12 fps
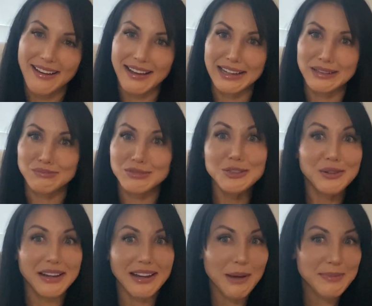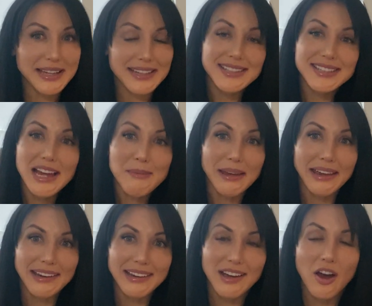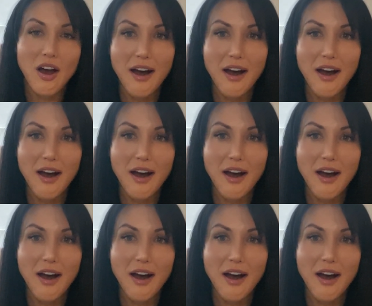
Do you get an upset stomach?